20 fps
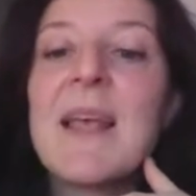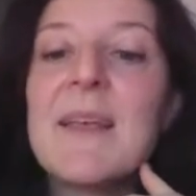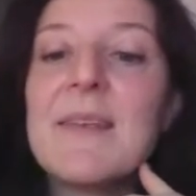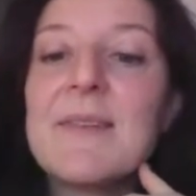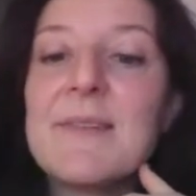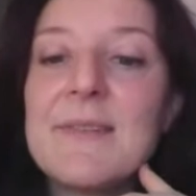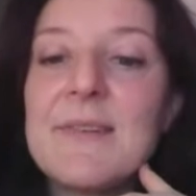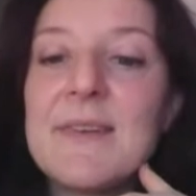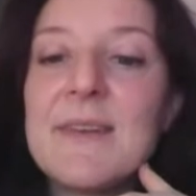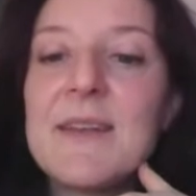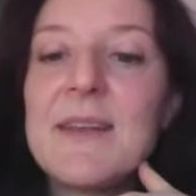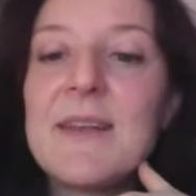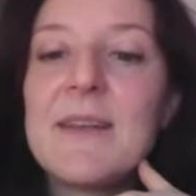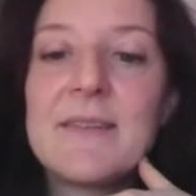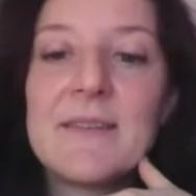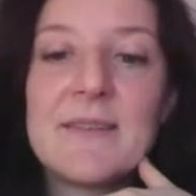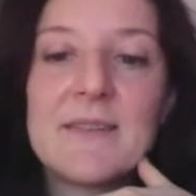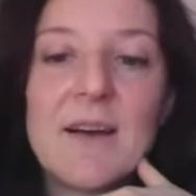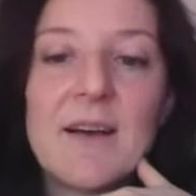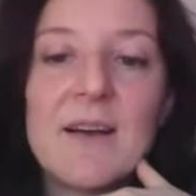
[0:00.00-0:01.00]

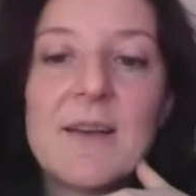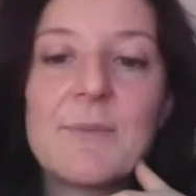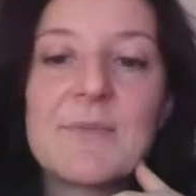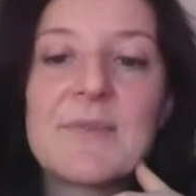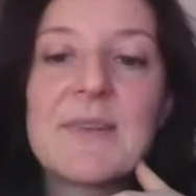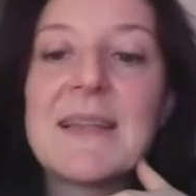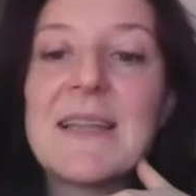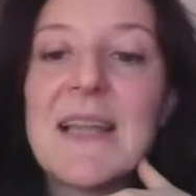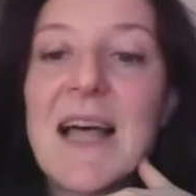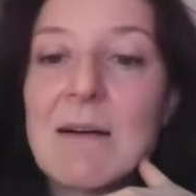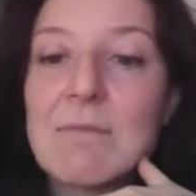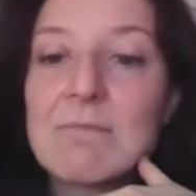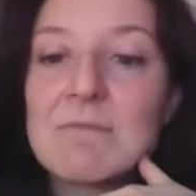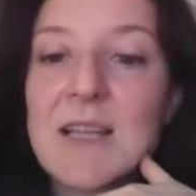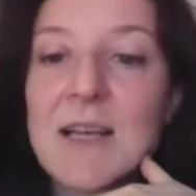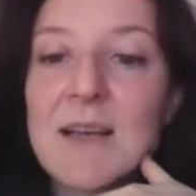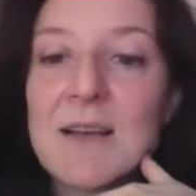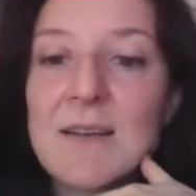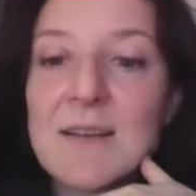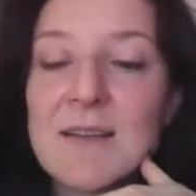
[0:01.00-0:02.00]
C times
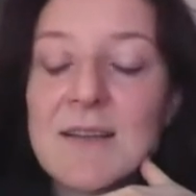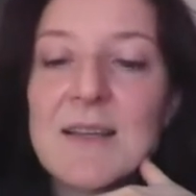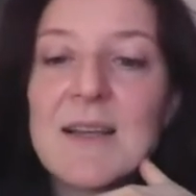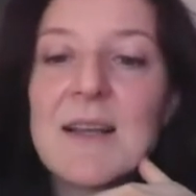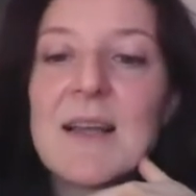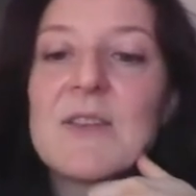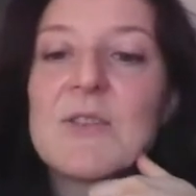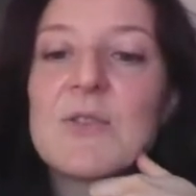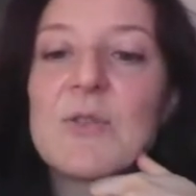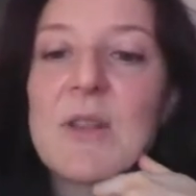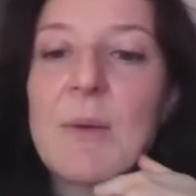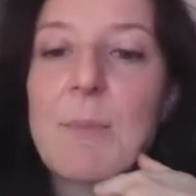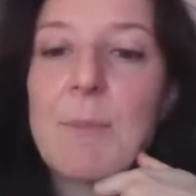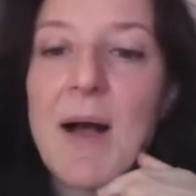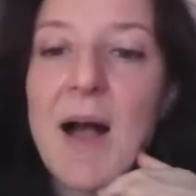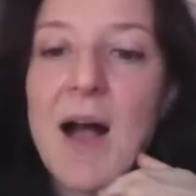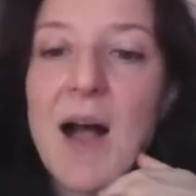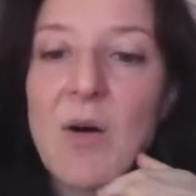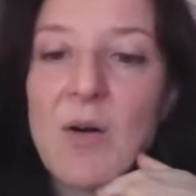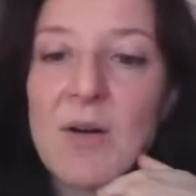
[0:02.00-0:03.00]
lambda to the
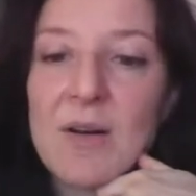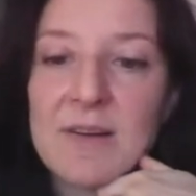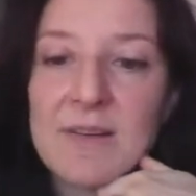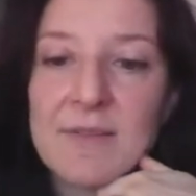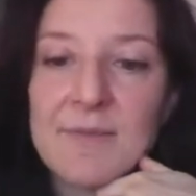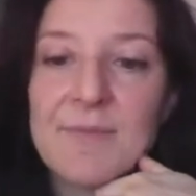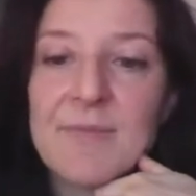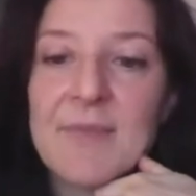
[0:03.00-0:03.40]
power